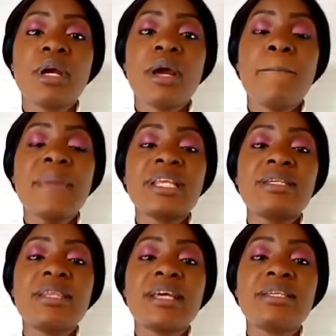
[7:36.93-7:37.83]

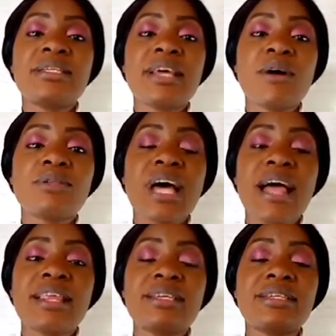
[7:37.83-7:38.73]
meets the
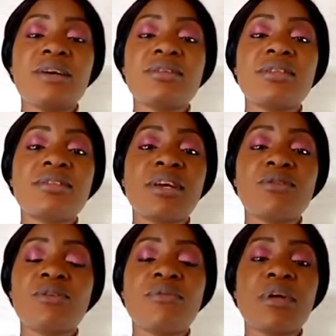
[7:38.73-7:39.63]
other
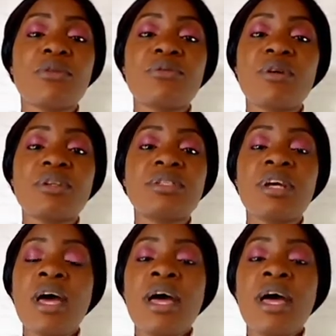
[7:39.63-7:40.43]
cells of the throat,